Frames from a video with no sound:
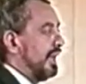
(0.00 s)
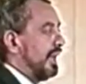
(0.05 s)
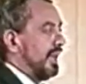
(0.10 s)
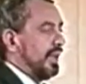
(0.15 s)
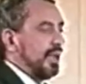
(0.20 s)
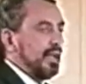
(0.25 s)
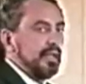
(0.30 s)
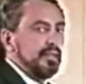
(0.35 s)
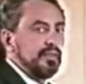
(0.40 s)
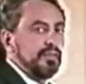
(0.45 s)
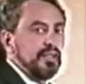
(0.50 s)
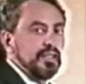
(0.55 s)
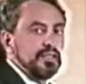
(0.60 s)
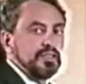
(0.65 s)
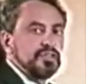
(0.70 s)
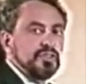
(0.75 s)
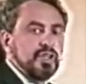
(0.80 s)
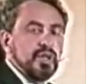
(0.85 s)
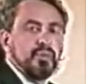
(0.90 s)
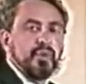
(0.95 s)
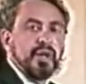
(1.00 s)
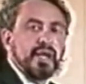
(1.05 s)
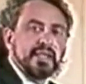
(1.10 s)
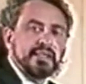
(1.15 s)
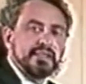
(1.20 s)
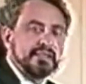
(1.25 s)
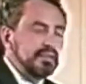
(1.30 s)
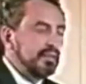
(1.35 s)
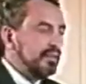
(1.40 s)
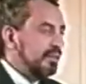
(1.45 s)
And it's no
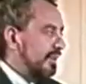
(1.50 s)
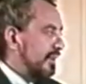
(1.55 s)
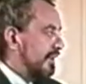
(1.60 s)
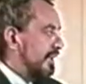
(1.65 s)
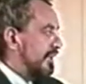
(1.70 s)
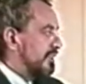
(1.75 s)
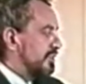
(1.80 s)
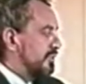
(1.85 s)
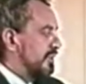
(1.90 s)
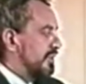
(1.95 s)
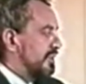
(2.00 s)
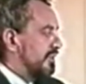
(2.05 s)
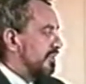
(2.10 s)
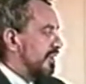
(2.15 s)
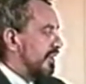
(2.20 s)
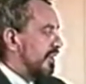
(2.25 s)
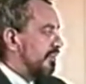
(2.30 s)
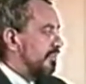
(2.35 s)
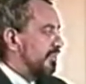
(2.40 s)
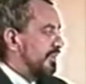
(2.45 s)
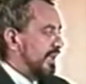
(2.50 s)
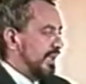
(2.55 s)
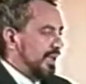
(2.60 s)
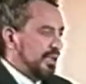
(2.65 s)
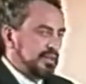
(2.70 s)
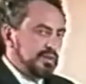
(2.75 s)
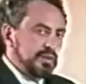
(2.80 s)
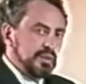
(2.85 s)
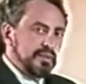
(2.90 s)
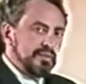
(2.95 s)
accident that as we develop
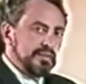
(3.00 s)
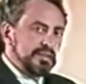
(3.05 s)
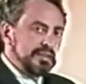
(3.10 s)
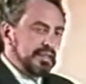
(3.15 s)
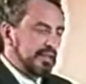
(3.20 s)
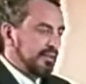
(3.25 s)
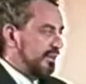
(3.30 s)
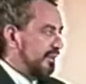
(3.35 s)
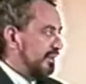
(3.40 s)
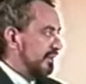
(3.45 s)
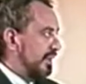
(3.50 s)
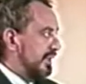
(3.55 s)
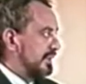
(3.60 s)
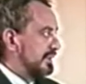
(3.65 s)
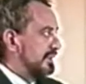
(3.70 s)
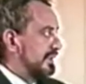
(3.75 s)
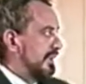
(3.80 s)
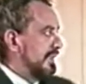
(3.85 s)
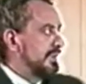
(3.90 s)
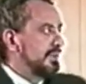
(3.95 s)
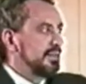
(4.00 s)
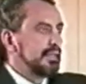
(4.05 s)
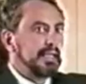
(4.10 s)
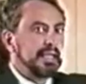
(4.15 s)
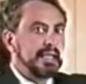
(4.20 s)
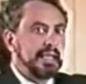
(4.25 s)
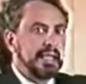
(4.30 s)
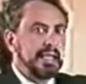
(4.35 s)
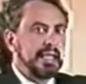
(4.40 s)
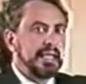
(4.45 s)
these, all of a sudden the client says,
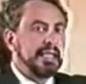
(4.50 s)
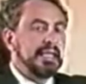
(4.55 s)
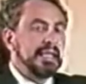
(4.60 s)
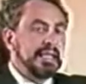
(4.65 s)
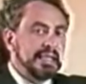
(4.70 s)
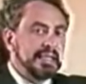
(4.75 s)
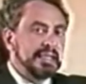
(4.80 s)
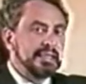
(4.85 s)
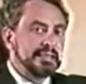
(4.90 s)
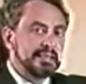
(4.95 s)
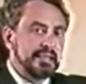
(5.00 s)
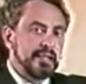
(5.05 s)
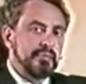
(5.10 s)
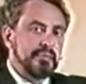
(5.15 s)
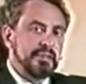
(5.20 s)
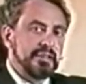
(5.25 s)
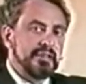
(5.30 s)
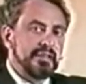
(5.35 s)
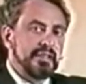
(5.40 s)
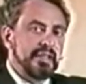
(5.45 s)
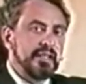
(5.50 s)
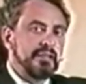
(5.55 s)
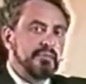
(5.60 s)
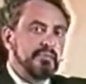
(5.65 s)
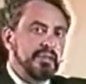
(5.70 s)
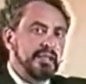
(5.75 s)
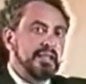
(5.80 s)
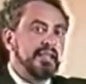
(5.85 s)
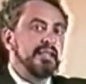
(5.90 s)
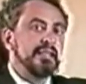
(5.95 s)
he's coming to get
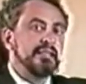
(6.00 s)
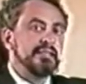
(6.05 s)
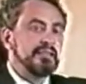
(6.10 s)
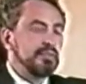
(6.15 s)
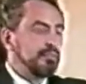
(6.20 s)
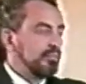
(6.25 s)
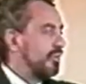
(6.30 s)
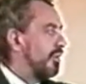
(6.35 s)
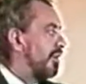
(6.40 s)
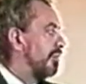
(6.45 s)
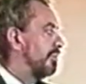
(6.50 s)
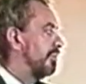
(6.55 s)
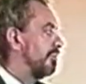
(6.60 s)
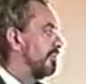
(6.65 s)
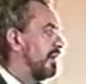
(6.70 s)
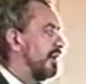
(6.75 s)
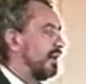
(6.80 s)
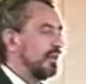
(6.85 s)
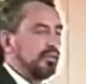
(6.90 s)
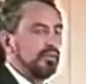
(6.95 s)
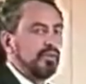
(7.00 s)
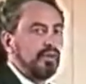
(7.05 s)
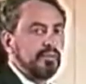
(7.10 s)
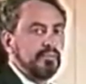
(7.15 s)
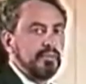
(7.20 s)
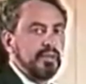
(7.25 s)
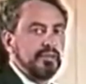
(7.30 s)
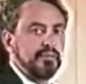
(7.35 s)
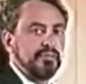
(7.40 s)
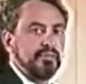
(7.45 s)
me. He's the problem, not
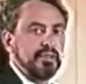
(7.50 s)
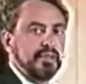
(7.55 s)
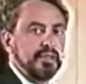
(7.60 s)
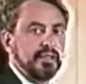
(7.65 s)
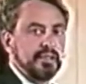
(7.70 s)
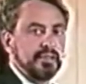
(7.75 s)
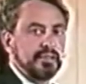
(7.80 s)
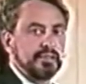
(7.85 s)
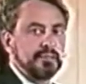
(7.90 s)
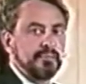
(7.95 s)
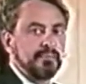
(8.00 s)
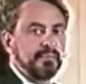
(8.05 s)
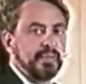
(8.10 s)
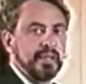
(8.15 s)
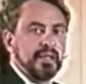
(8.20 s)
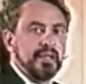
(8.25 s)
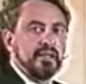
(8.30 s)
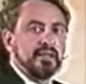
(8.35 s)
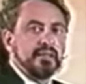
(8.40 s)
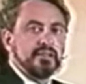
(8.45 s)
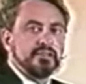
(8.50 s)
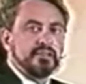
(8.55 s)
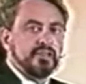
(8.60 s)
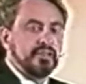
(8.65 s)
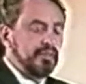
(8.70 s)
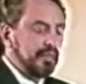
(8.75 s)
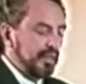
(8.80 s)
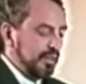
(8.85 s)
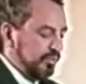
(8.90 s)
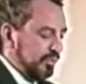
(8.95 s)
my feelings. So
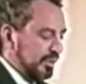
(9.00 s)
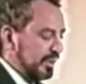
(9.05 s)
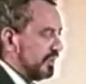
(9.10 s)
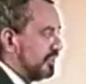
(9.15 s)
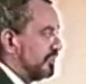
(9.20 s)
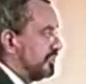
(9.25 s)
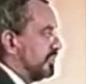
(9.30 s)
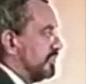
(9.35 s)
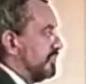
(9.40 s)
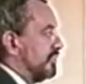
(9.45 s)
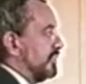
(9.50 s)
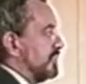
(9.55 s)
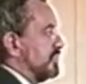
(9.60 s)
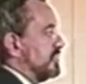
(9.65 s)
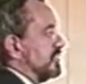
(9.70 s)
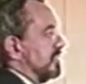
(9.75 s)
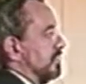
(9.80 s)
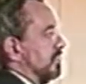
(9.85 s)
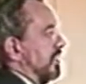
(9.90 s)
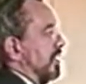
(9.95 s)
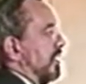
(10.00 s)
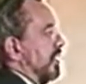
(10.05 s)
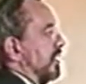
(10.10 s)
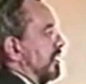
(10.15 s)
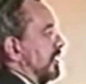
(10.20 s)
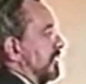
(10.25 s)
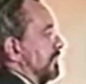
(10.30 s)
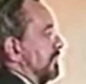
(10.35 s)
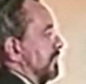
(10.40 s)
then we introduce the block.